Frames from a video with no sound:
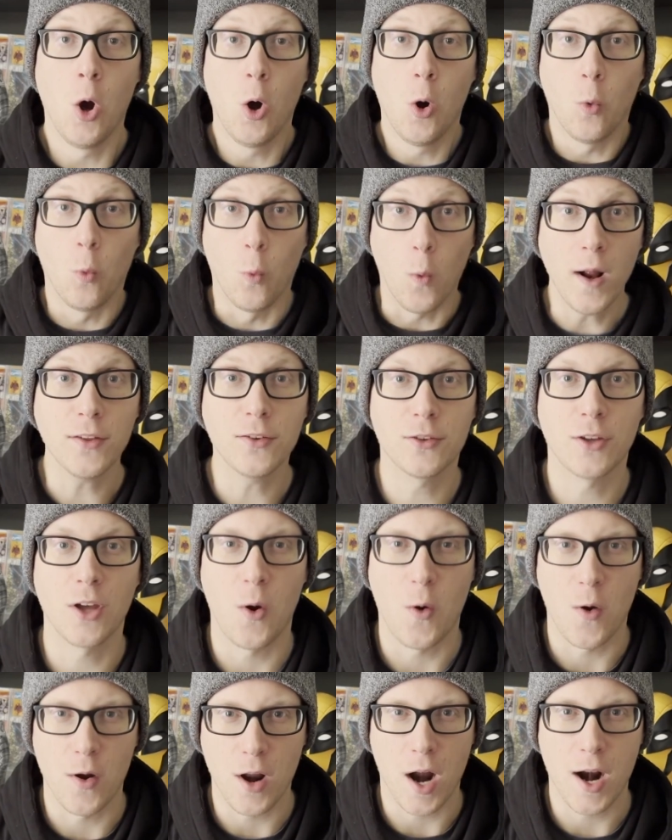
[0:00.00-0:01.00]
What's
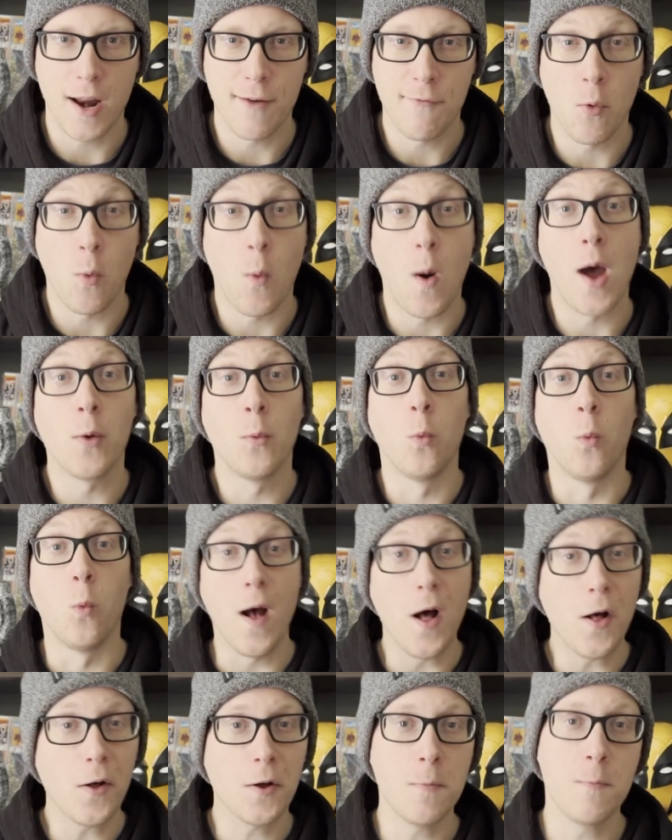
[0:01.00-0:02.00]
going on, everyone?
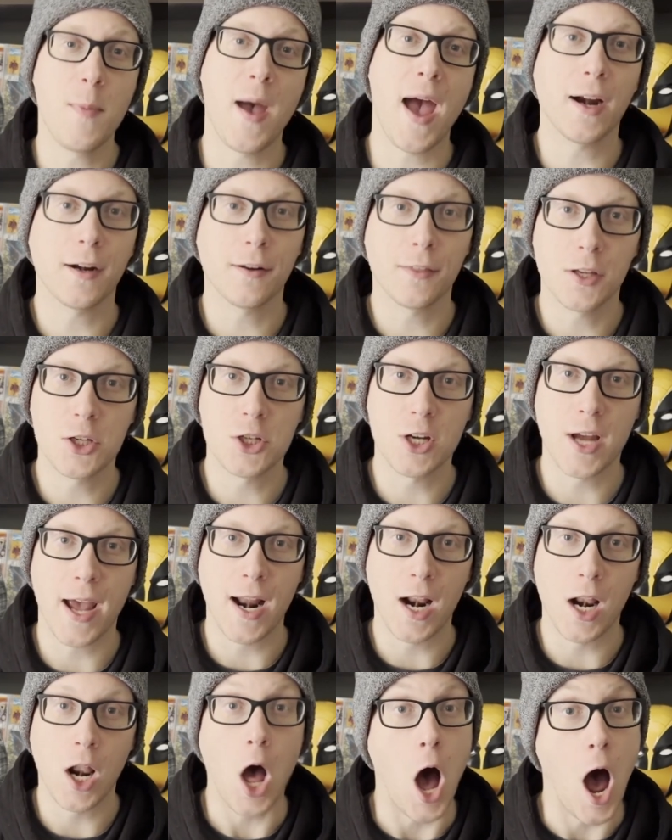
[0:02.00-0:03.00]
Welcome back to the
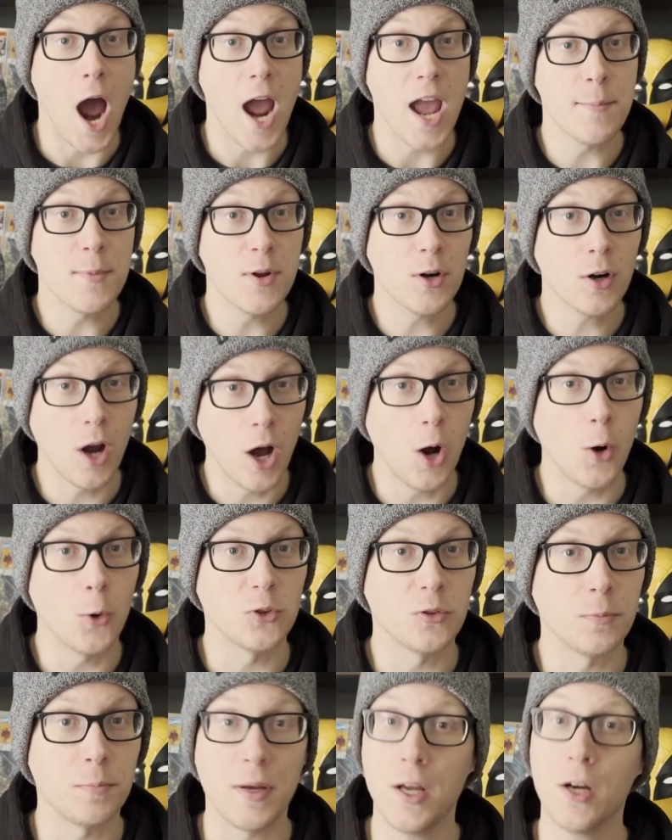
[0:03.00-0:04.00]
channel. I am your
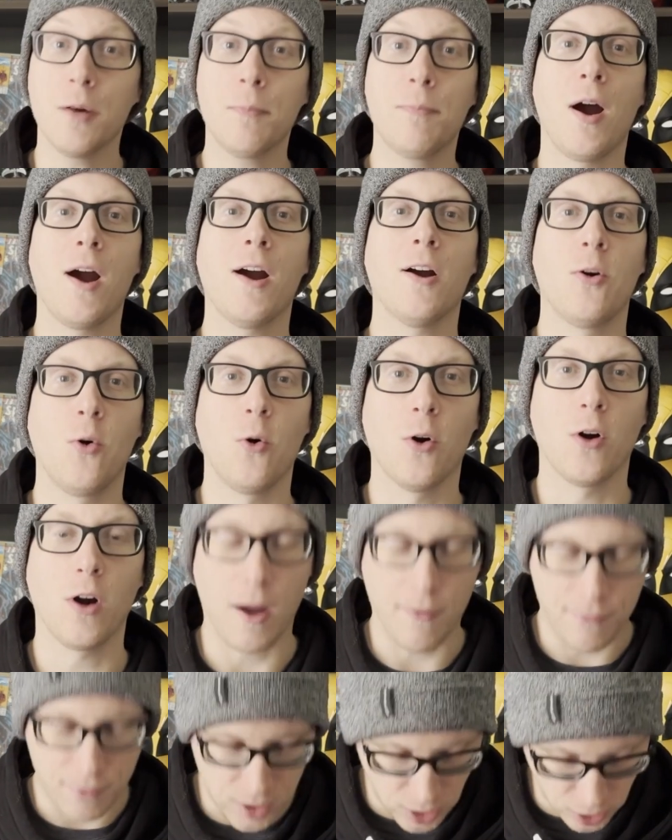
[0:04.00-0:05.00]
host, Peter Parkour
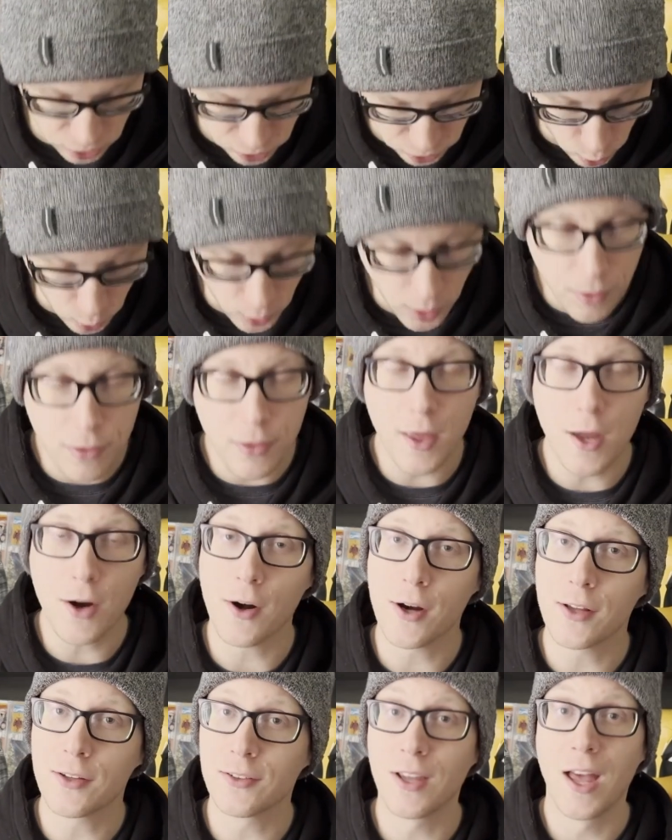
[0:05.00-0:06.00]
of the Distorted
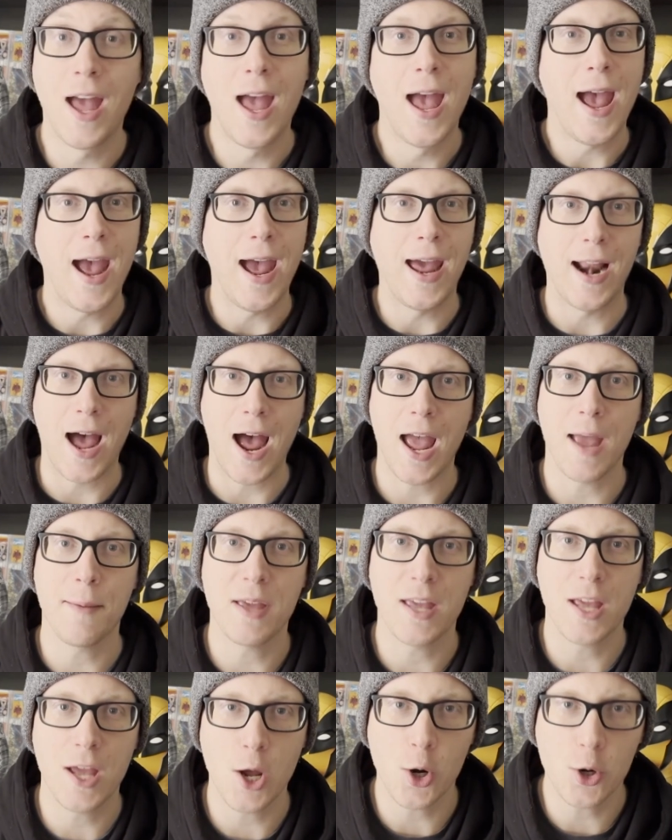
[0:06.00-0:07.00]
Theorists, and
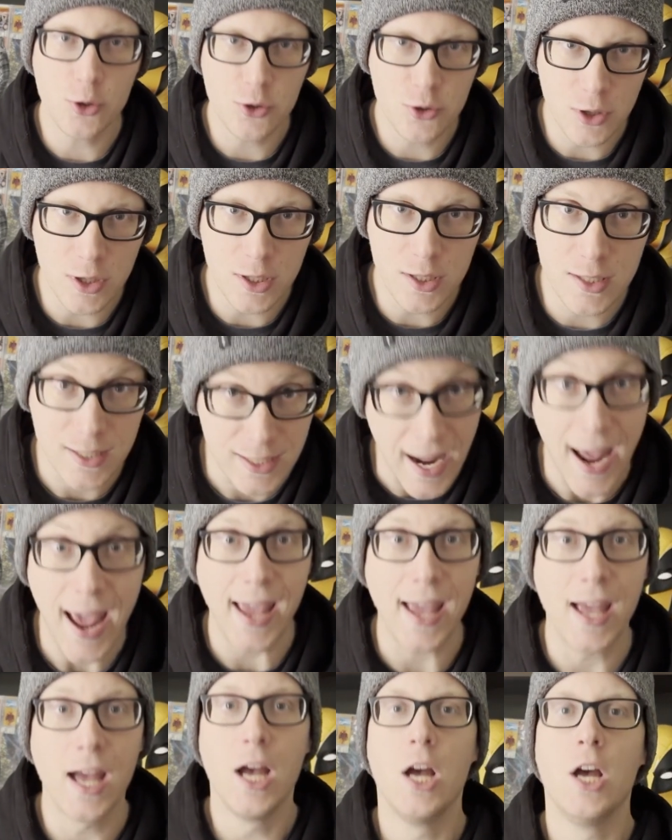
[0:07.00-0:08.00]
I'm here
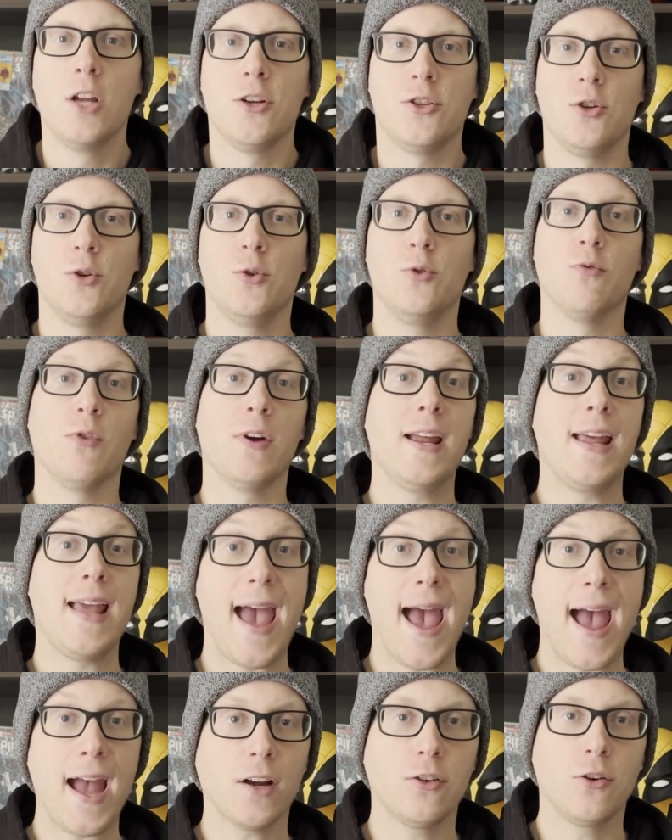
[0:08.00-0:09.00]
today to
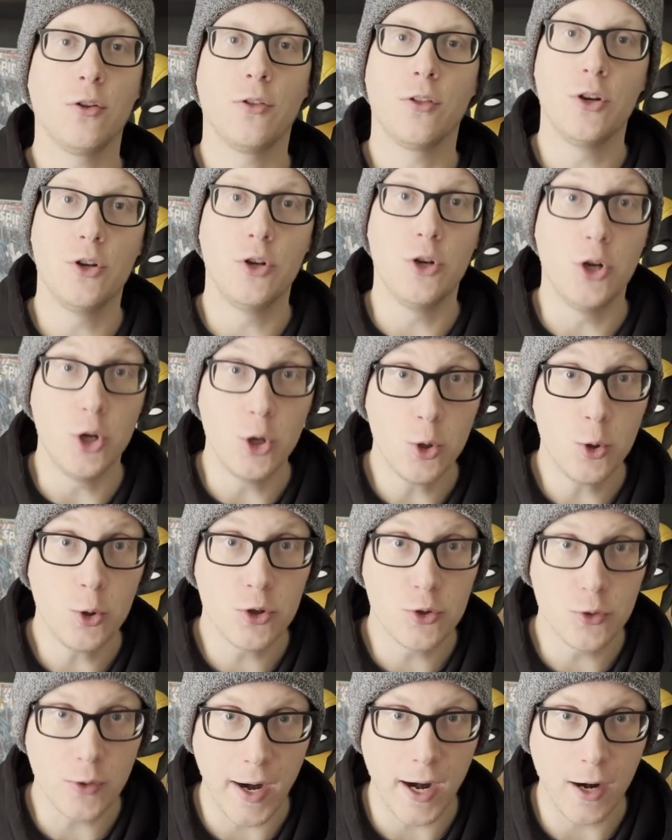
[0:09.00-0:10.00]
react to the new
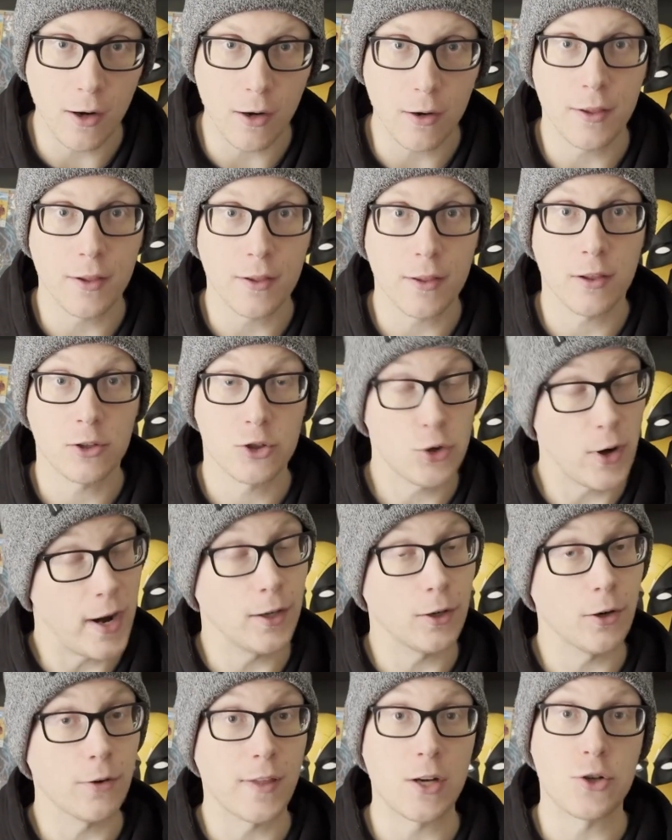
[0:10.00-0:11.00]
trailer
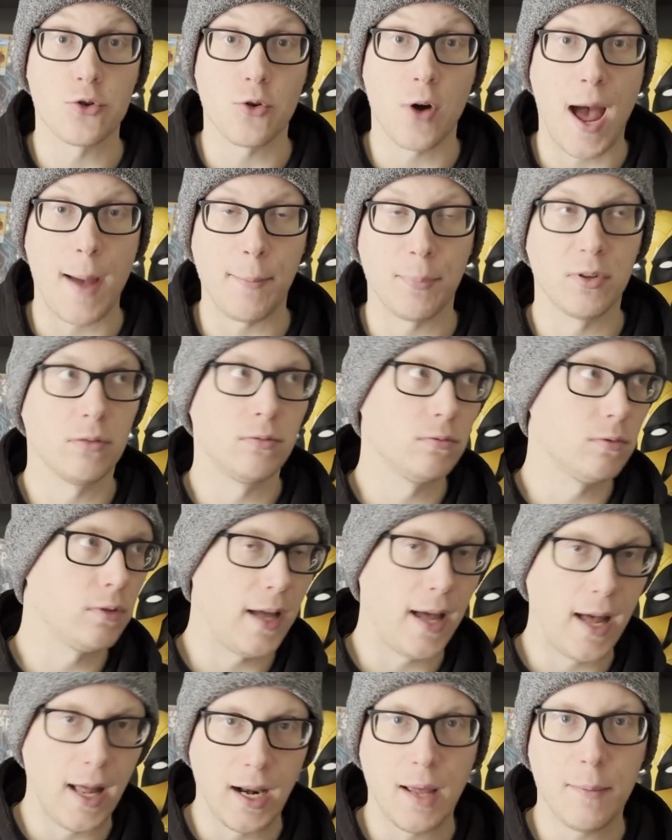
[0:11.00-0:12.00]
that dropped.
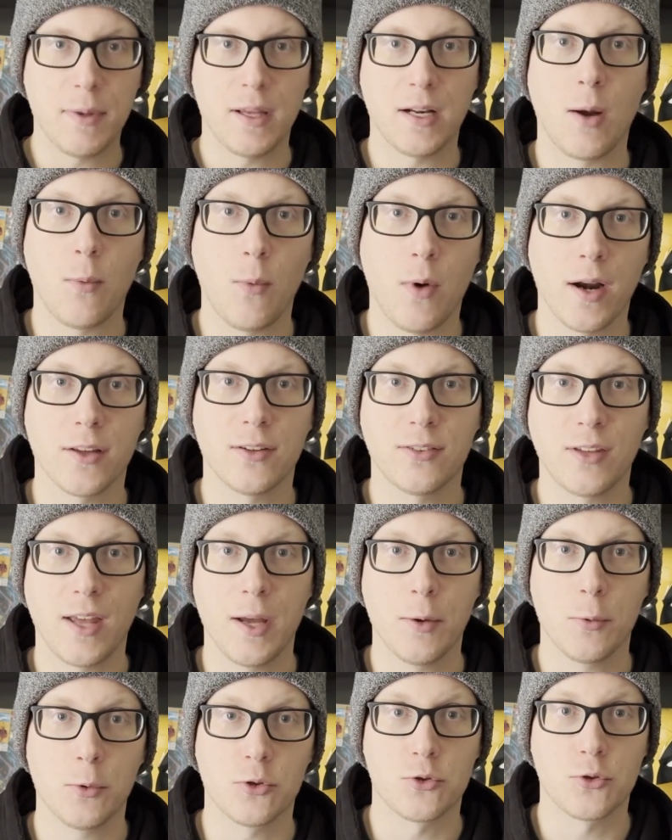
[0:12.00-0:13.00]
Well, I want to
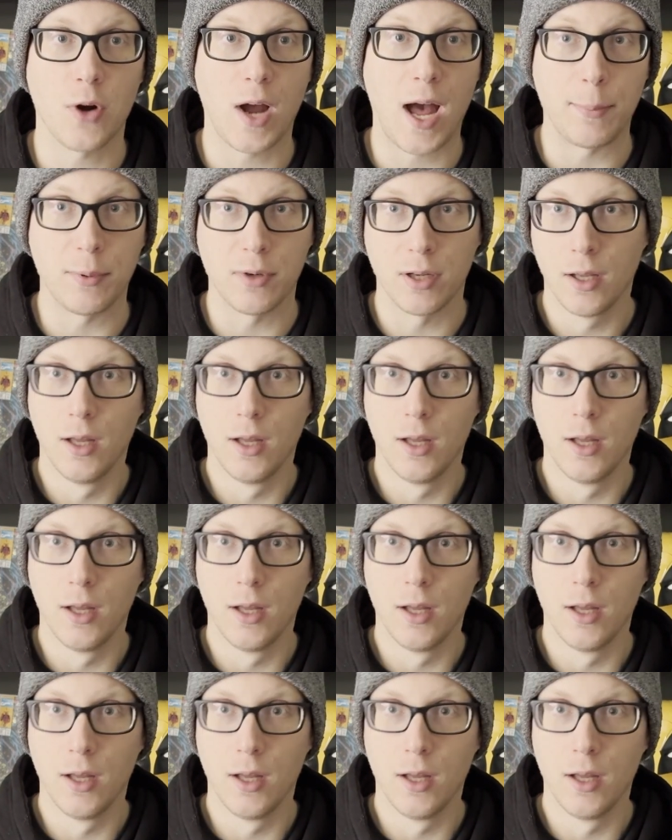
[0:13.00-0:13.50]
say it was dropped